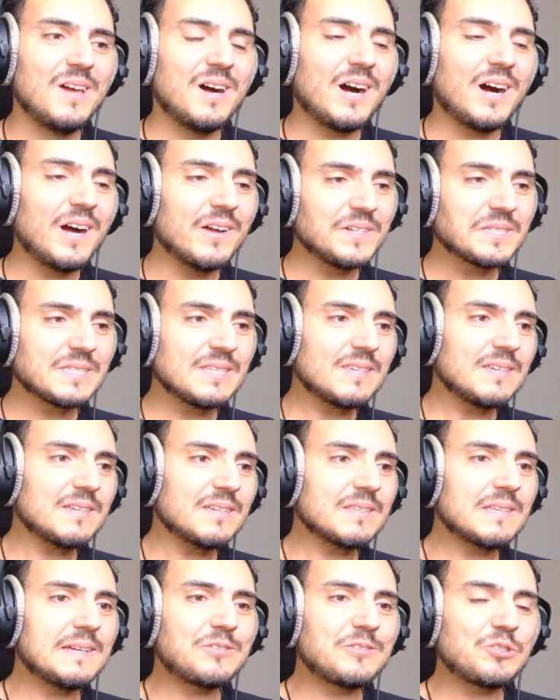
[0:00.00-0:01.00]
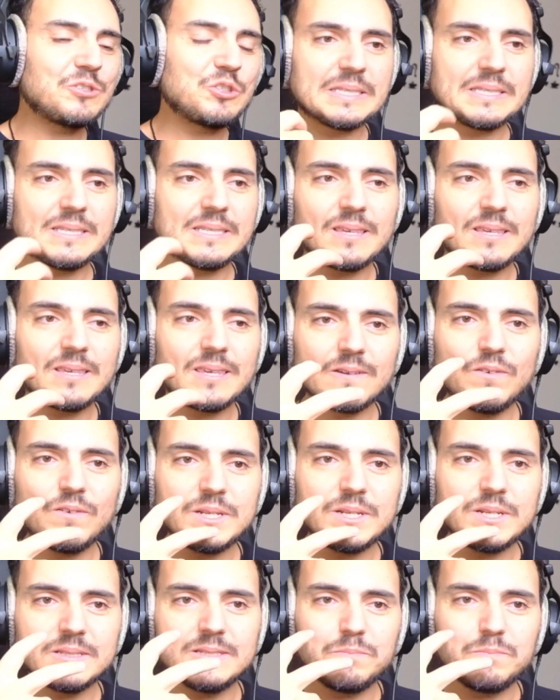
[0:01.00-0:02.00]
I was thinking that she's singing very
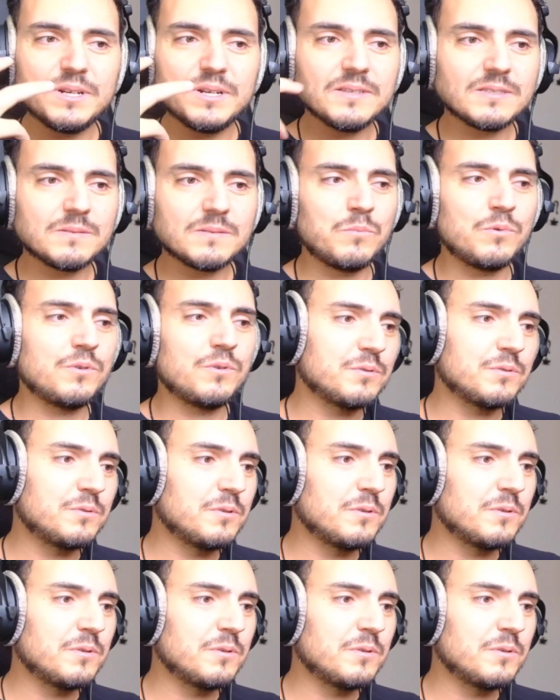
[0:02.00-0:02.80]
depressed mode.